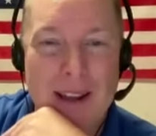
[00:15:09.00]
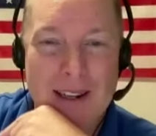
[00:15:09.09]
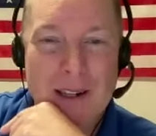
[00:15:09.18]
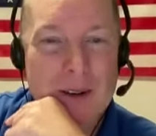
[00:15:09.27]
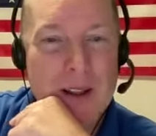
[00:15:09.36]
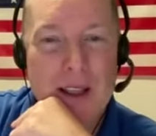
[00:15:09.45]

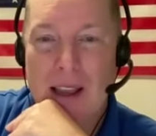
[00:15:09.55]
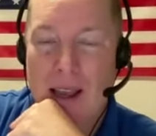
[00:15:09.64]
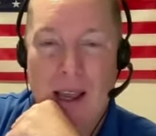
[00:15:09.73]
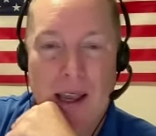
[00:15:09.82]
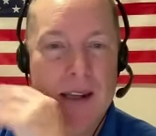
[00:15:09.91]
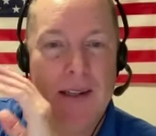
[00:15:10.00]
too.
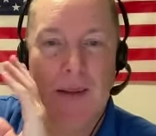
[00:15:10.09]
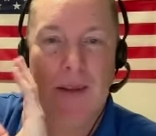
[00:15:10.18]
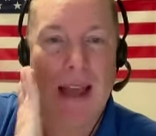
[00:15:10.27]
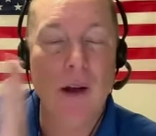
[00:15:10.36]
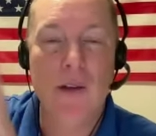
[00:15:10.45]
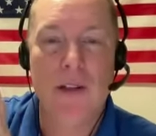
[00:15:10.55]
It's
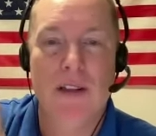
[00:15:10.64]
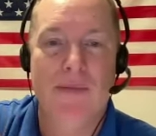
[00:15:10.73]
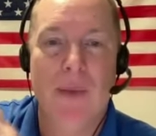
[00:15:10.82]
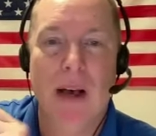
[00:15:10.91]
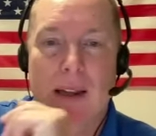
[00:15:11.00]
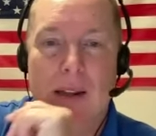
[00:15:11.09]
thousands of
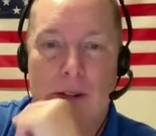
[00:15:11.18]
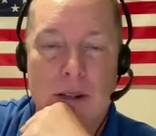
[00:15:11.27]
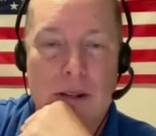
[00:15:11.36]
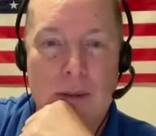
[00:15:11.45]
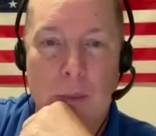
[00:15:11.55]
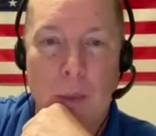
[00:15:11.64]

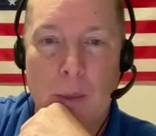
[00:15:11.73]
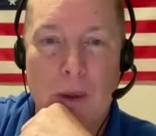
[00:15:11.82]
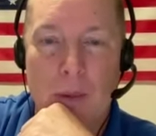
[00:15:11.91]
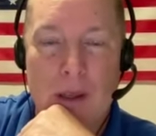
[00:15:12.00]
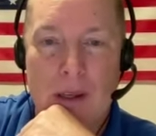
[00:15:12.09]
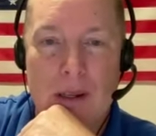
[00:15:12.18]
miles
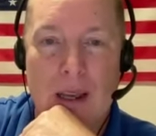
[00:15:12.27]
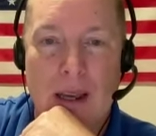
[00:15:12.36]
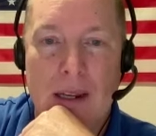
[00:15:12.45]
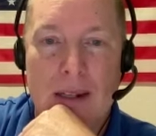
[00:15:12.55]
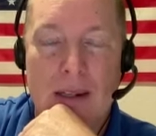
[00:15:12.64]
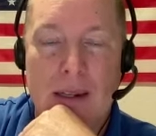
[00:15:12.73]
with these
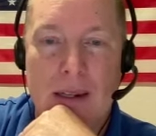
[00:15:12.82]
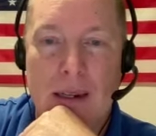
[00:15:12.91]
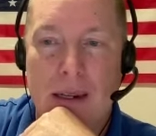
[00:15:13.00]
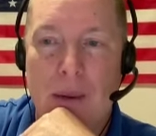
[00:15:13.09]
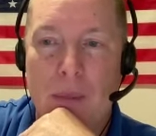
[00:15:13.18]
guys, and